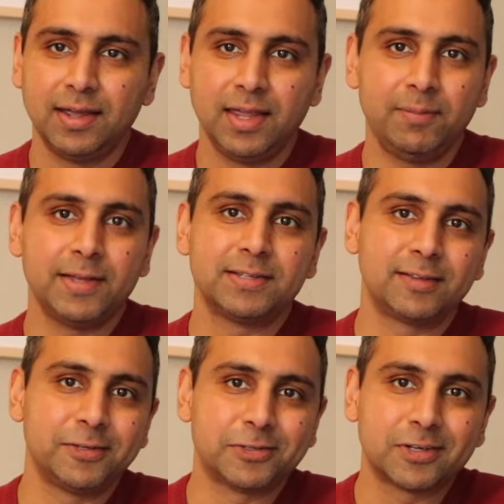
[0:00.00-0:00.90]
he
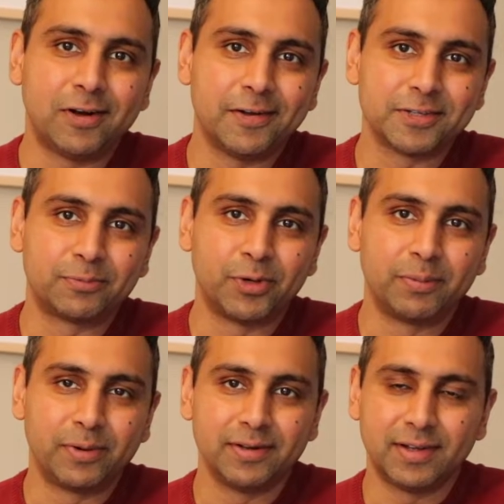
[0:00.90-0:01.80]
basically just calls a
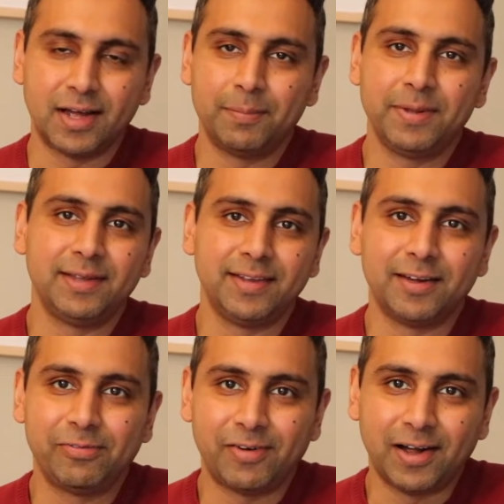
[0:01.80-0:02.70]
preprint a
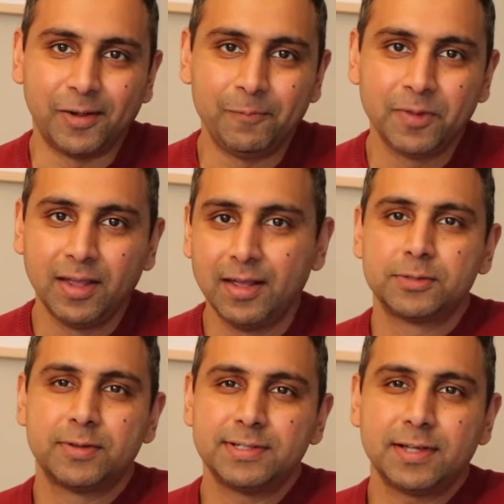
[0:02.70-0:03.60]
PDF file.
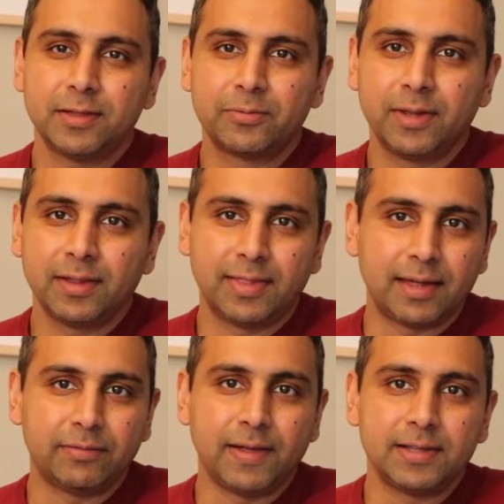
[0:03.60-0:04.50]
So there's nothing really
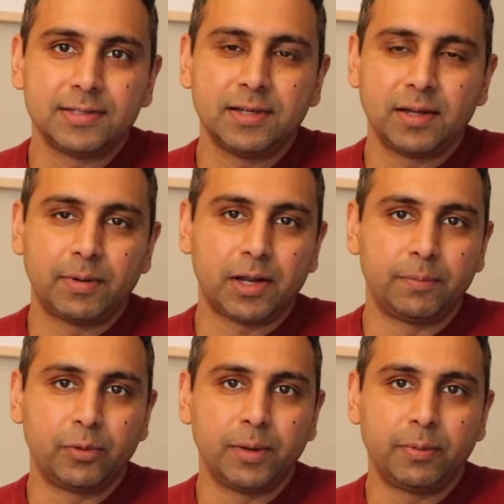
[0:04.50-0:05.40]
that fancy about a
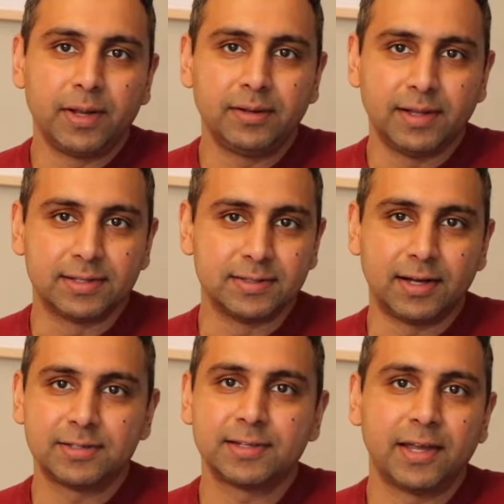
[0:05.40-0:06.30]
preprint. It's
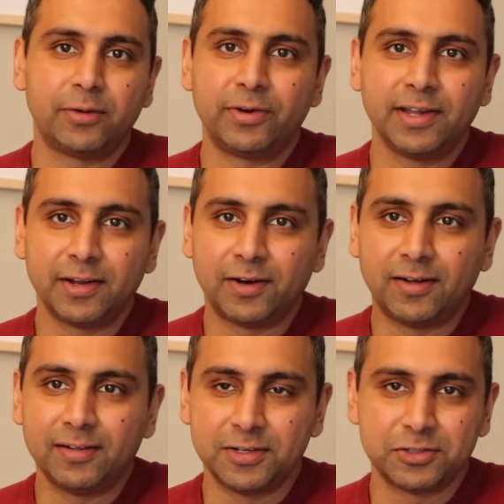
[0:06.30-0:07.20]
not scary at
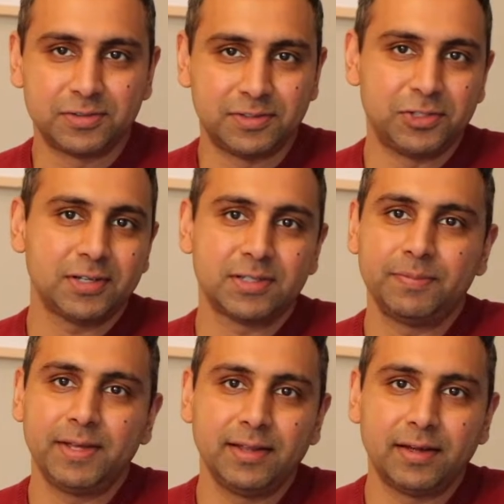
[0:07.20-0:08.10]
all. It's just a
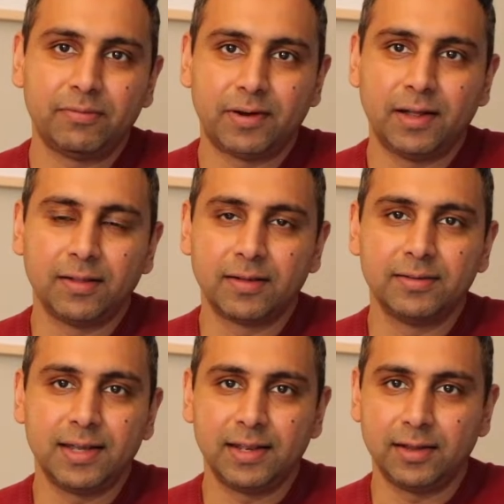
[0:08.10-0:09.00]
PDF file containing